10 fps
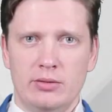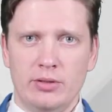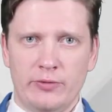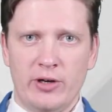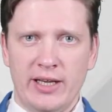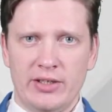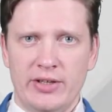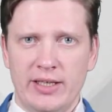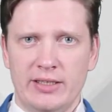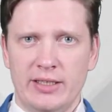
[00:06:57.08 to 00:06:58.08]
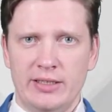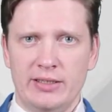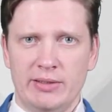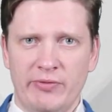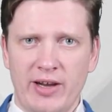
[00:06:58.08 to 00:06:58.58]
Do not forget that an
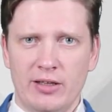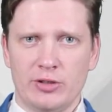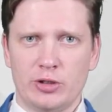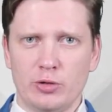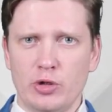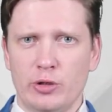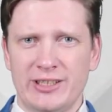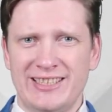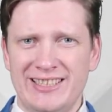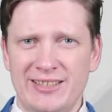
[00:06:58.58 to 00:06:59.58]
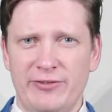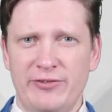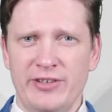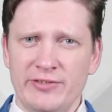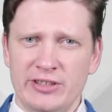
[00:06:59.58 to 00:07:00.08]
image file should not
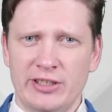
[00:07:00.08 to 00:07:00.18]
exceed